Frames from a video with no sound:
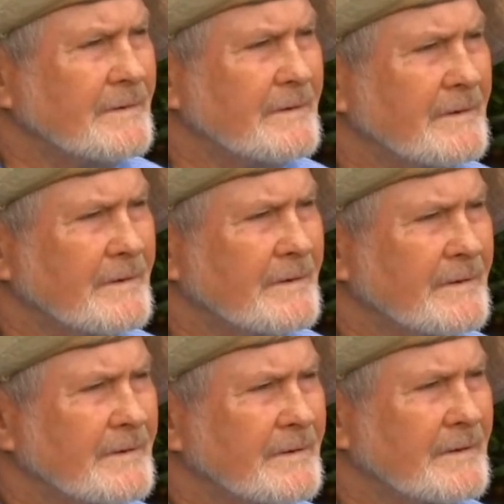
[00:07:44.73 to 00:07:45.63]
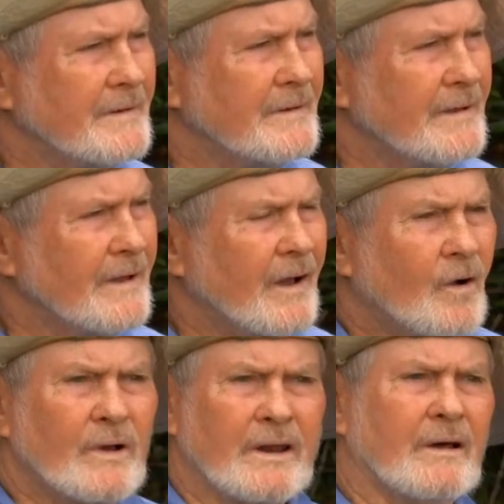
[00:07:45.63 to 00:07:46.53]
community as a whole?
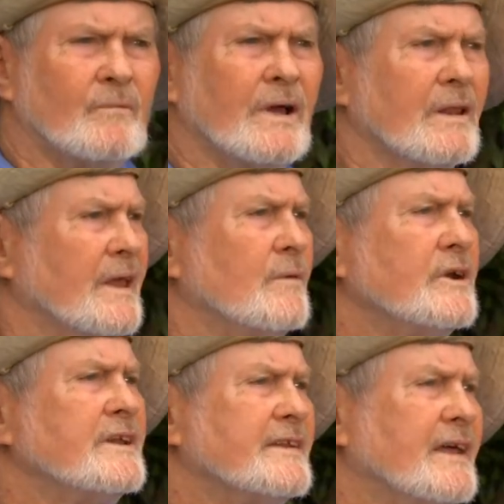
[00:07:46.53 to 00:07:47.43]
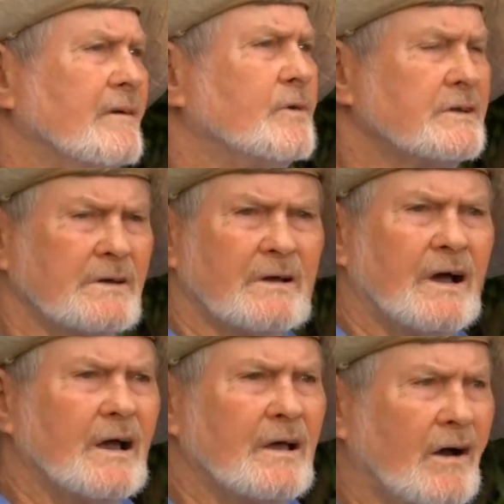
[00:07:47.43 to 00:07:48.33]
Well, well, it wouldn't get that. What
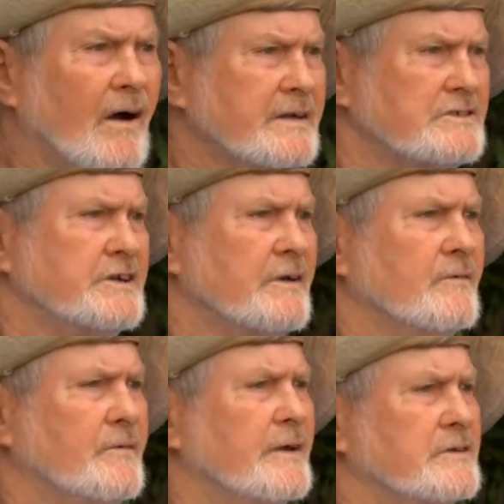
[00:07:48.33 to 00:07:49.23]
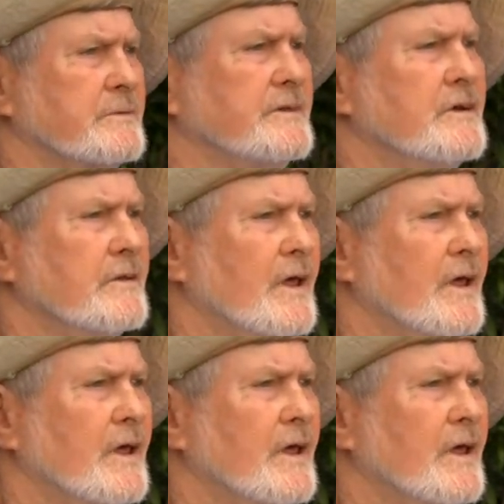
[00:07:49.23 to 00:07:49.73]
uh, I can show you photos with no, no,